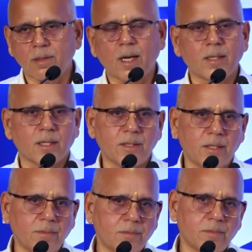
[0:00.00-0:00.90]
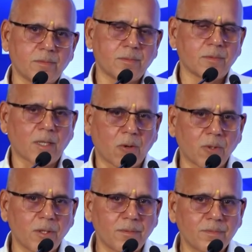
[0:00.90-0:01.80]
under the
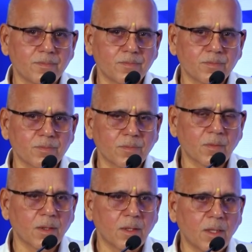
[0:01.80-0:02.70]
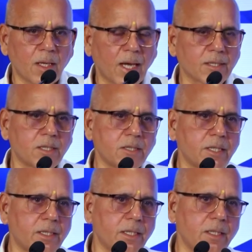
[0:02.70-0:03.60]
ground. As the
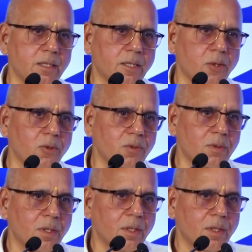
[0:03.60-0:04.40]
city grew,